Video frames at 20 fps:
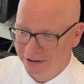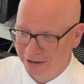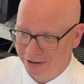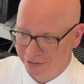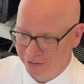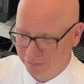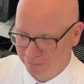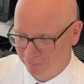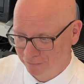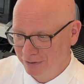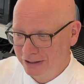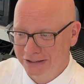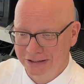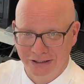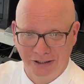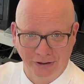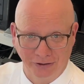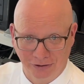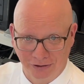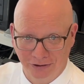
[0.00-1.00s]
the free
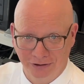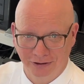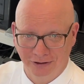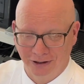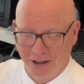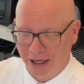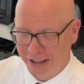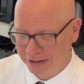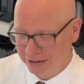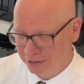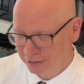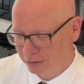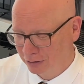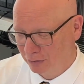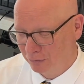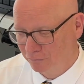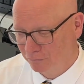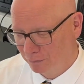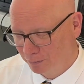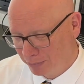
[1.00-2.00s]
tier. I didn't
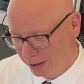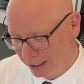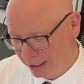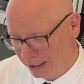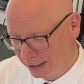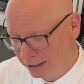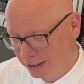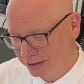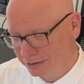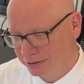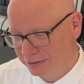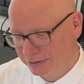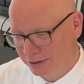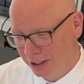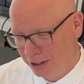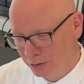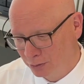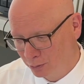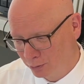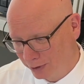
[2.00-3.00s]
go for paid. I just
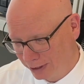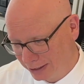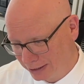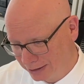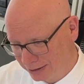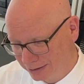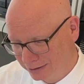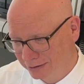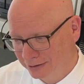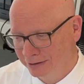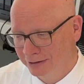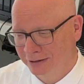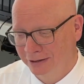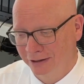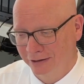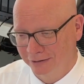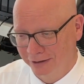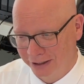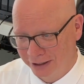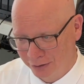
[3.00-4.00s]
kind of waited,
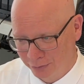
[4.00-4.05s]
let it